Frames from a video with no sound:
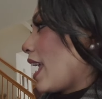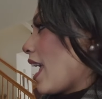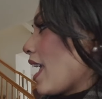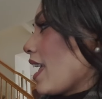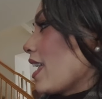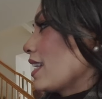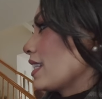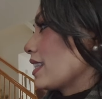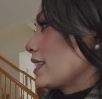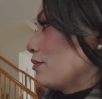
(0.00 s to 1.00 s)
about
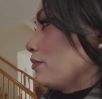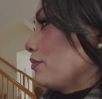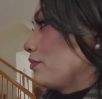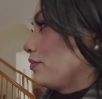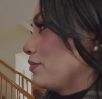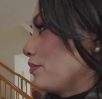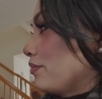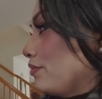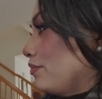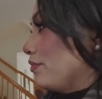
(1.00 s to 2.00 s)
American television,
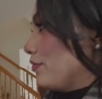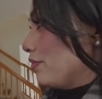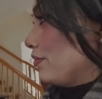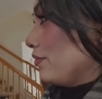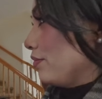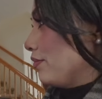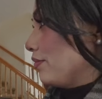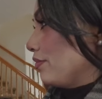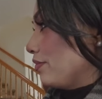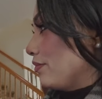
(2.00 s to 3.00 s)
I am an
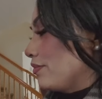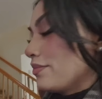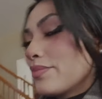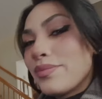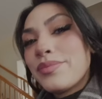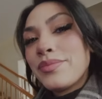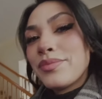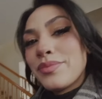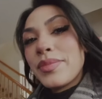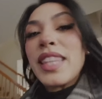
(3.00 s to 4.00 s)
expert in
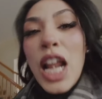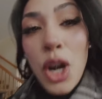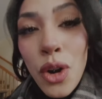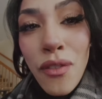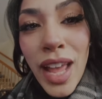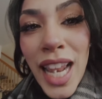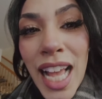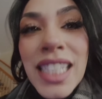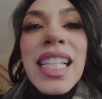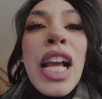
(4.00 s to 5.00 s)
telenovelas.
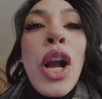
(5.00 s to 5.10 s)
Telenovelas.